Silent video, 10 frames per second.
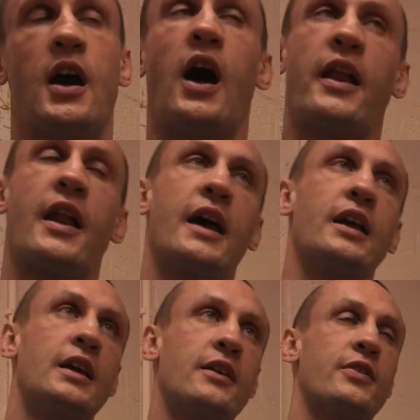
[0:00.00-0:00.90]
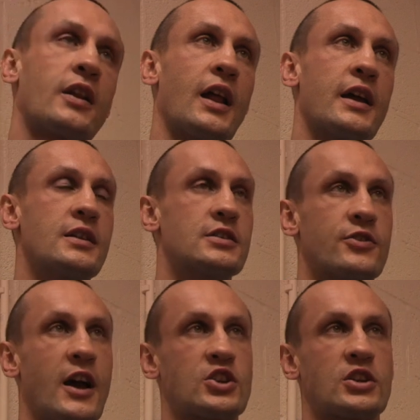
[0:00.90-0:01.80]
And then I give the clients
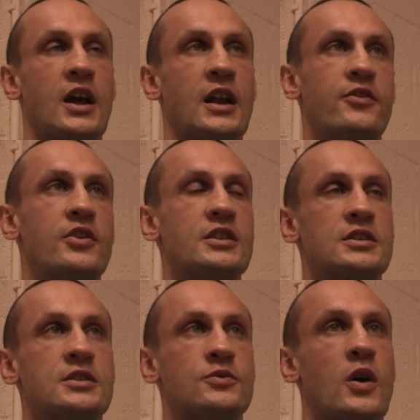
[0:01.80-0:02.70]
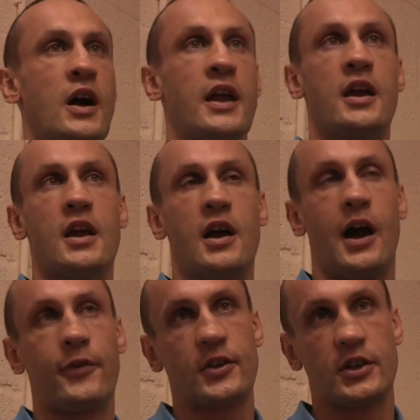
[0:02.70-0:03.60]
rationale and reasons why
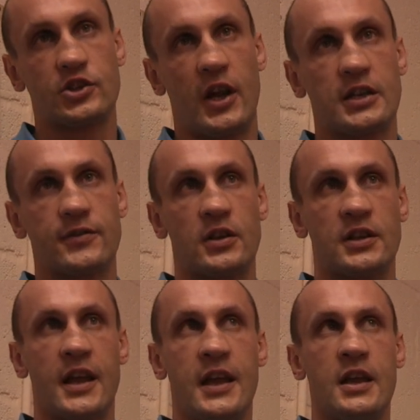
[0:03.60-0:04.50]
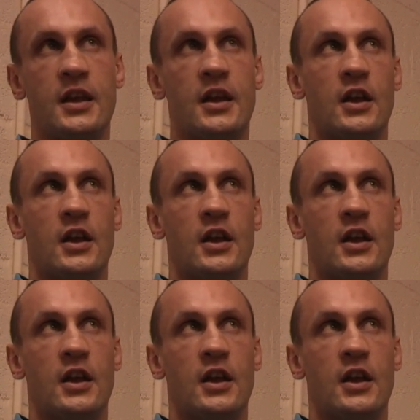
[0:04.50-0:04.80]
after a stressful day